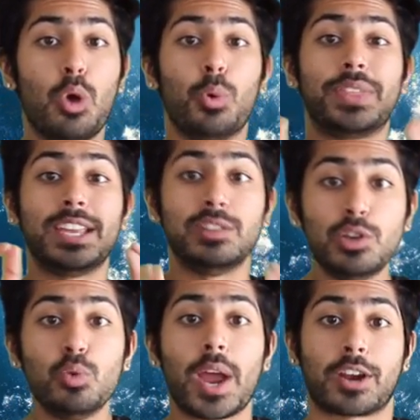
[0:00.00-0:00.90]
with a
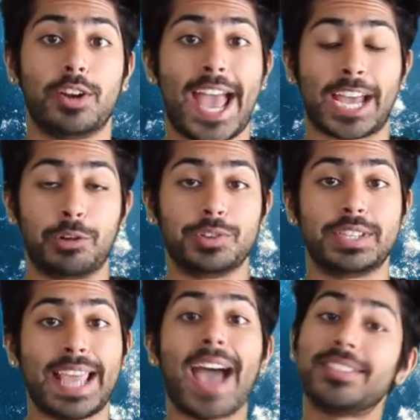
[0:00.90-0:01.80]
new record
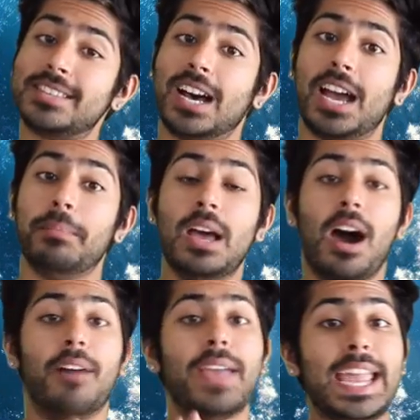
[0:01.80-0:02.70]
accuracy at the time
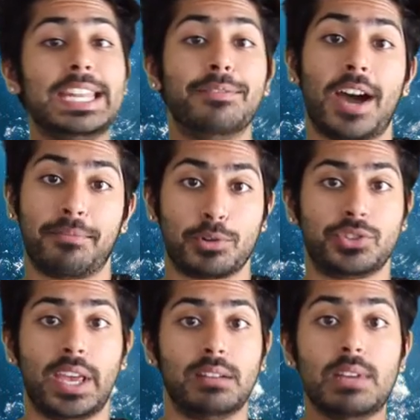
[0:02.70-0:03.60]
of
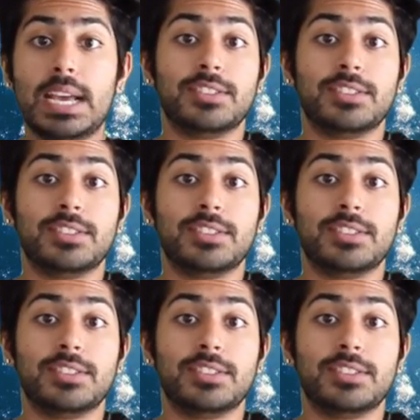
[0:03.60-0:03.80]
85%.